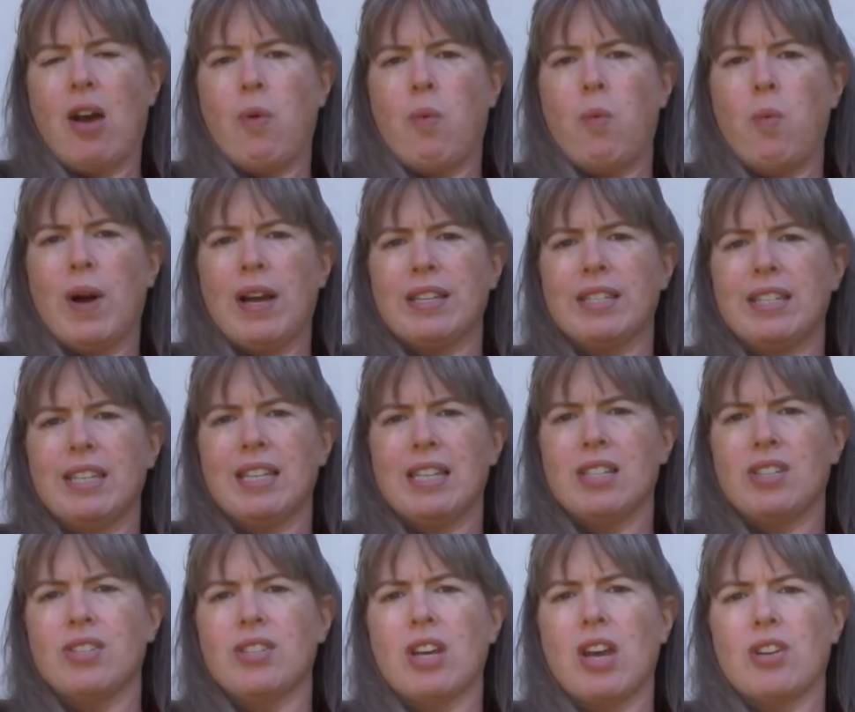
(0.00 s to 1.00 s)
Once
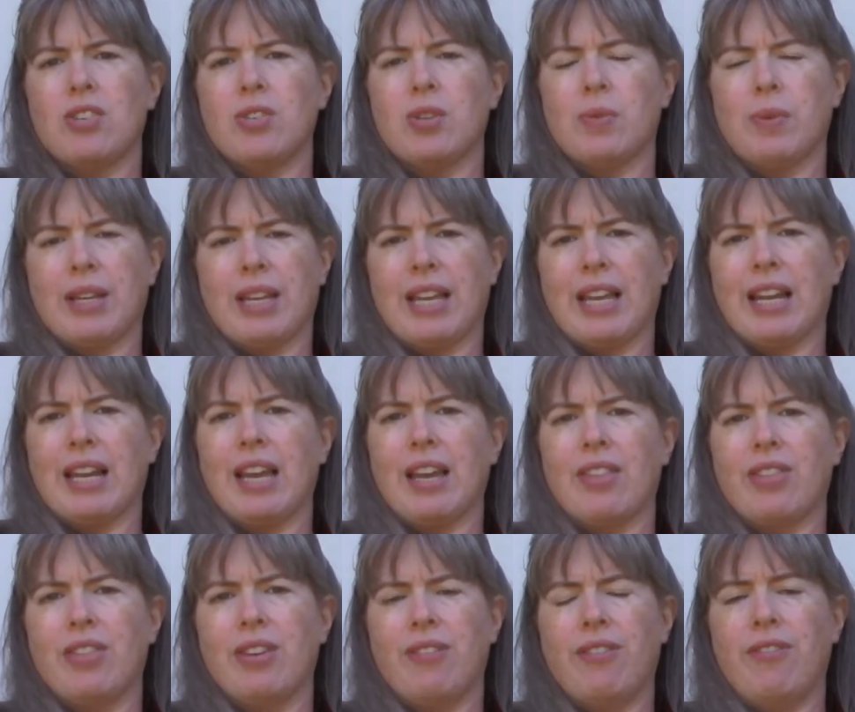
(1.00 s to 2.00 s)
he's doing
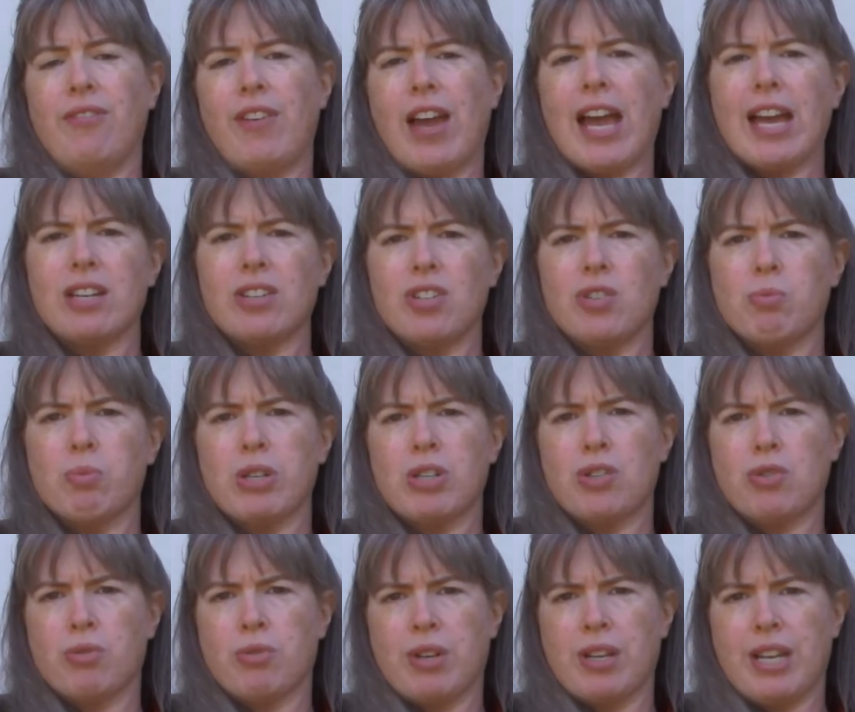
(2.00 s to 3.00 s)
the fetch
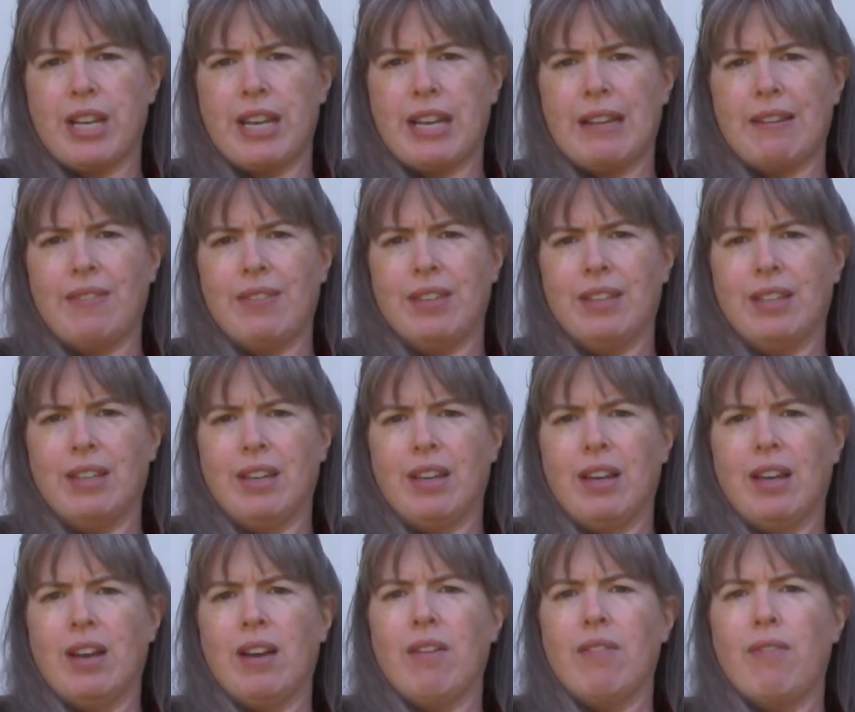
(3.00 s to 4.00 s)
retrieve
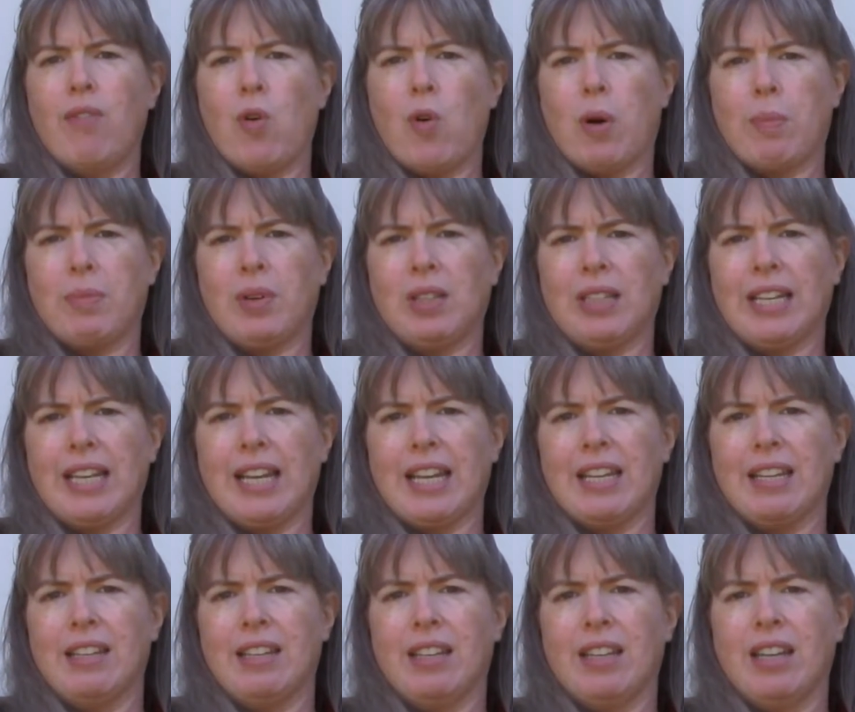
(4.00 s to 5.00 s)
formally
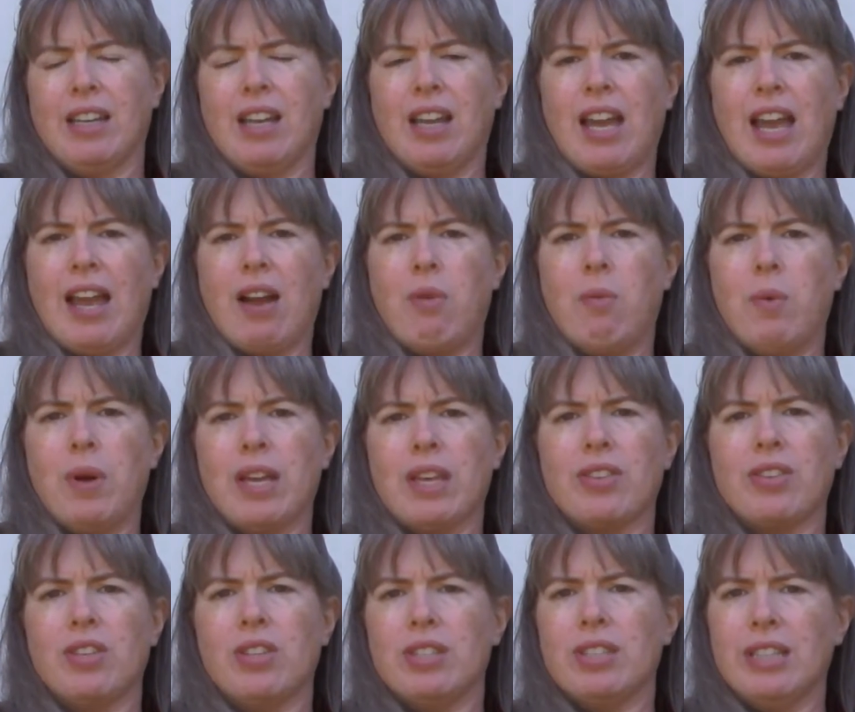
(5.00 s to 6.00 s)

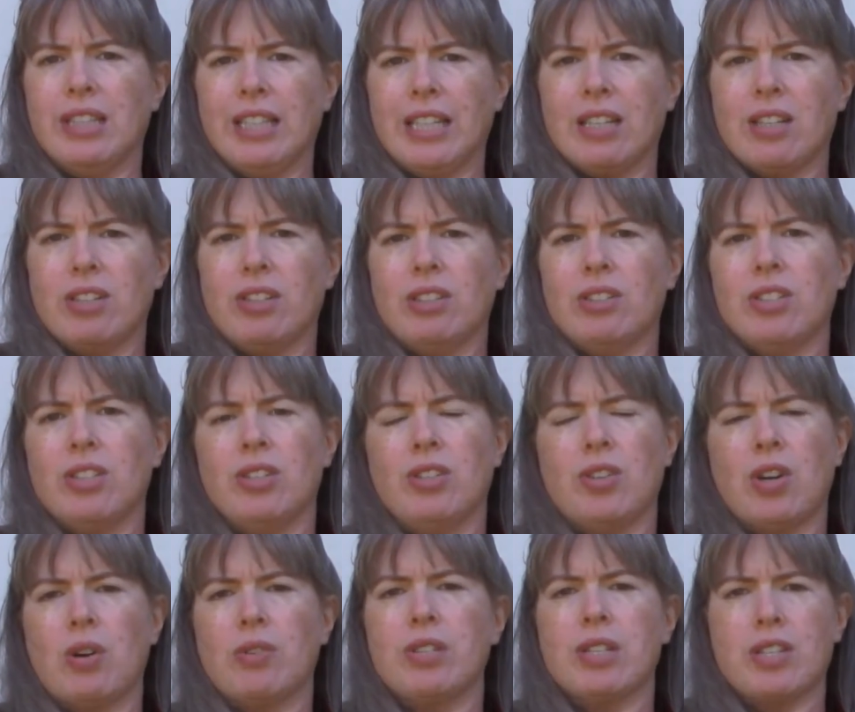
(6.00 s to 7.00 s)
with little to
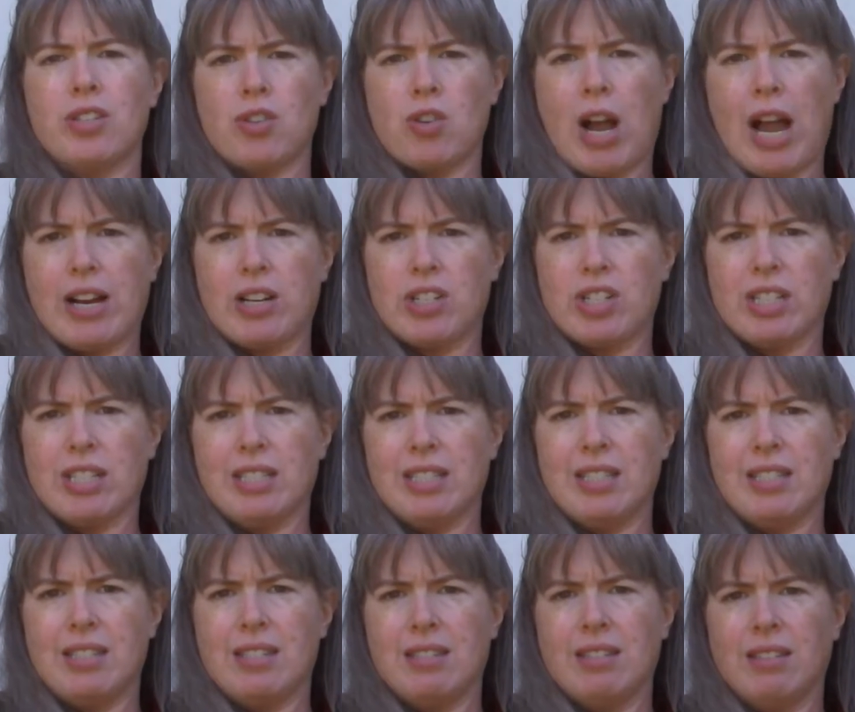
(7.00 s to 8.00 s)
no
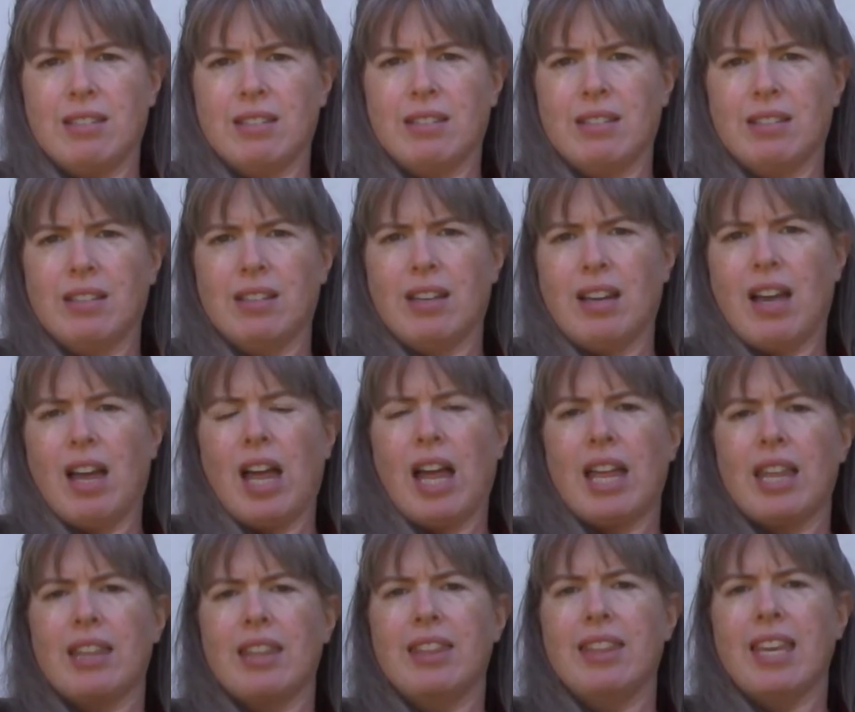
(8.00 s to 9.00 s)
distractions,
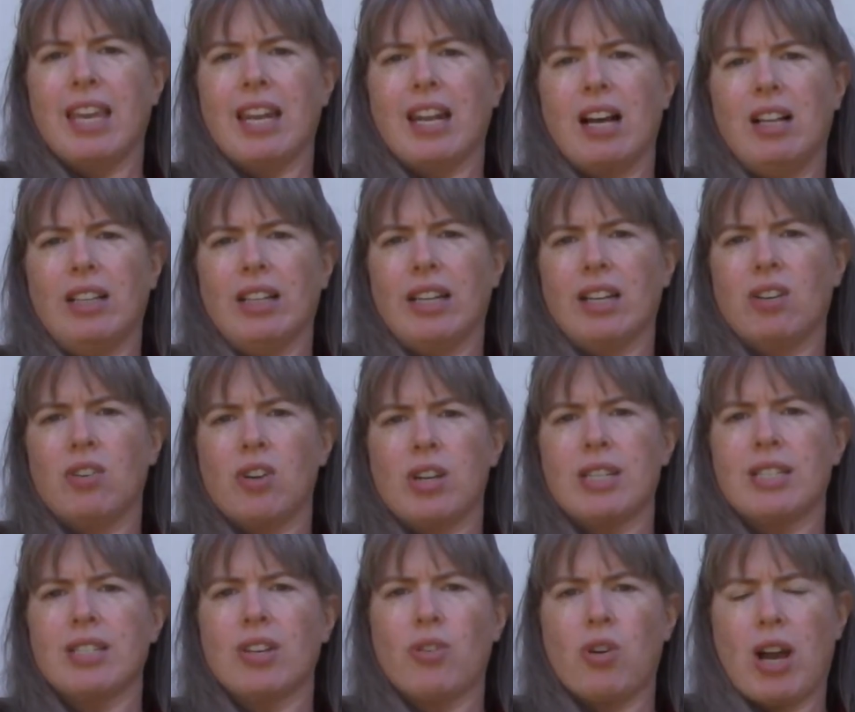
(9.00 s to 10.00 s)
then I'll
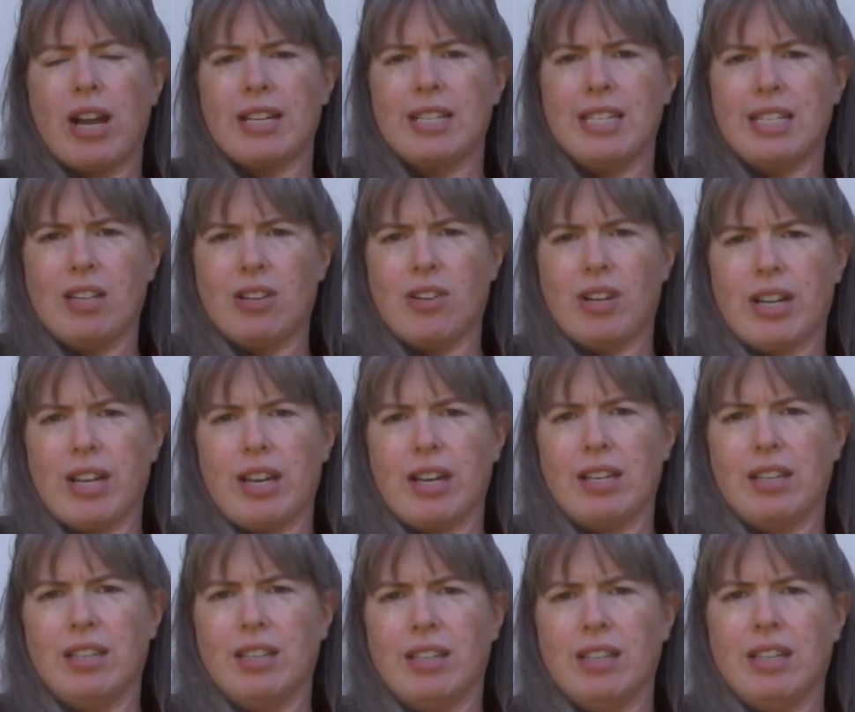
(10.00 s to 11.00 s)
increase the criteria
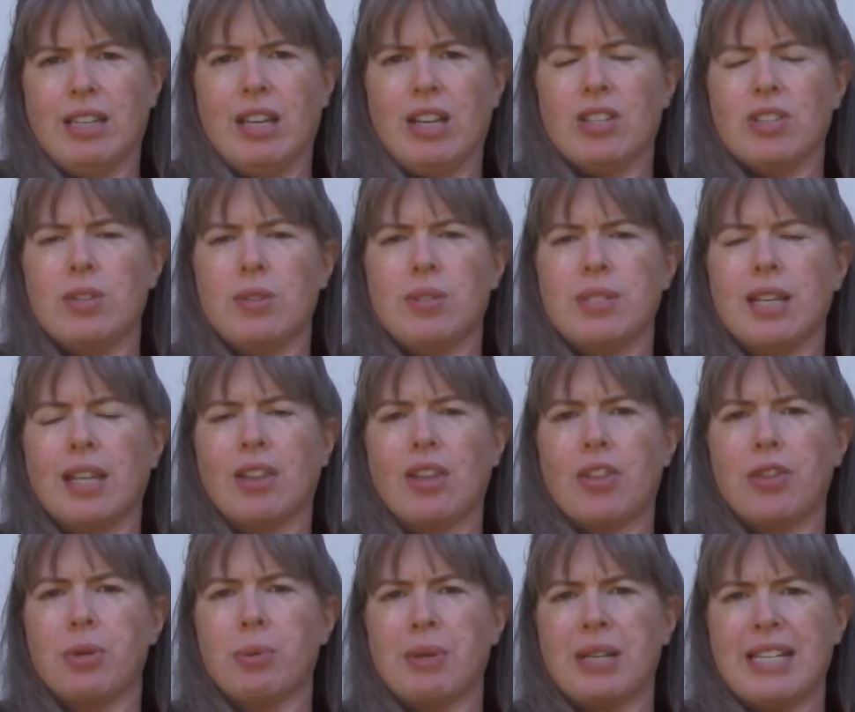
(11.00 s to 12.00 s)
using the
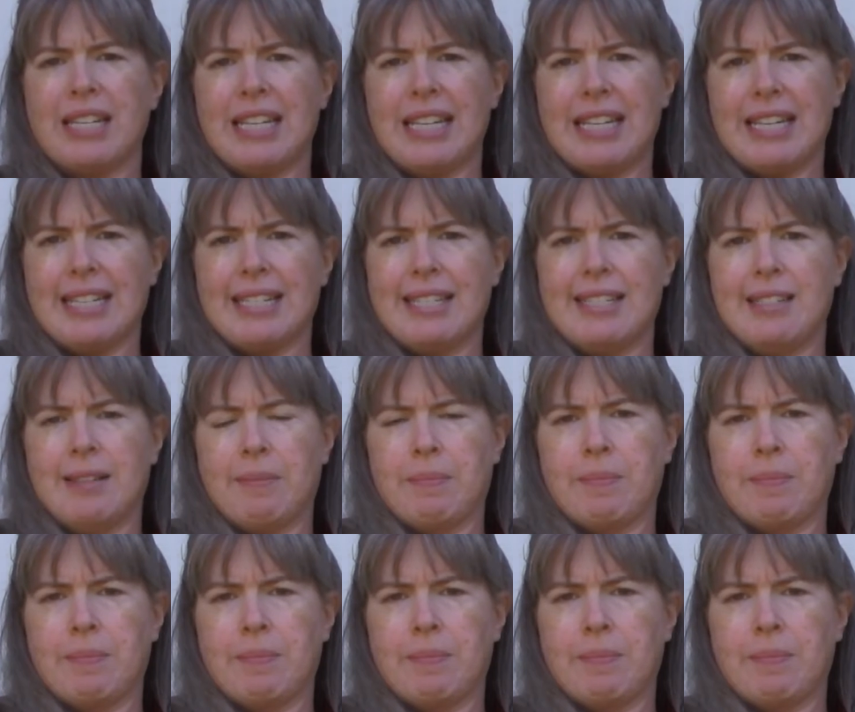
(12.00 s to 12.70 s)
3Ds.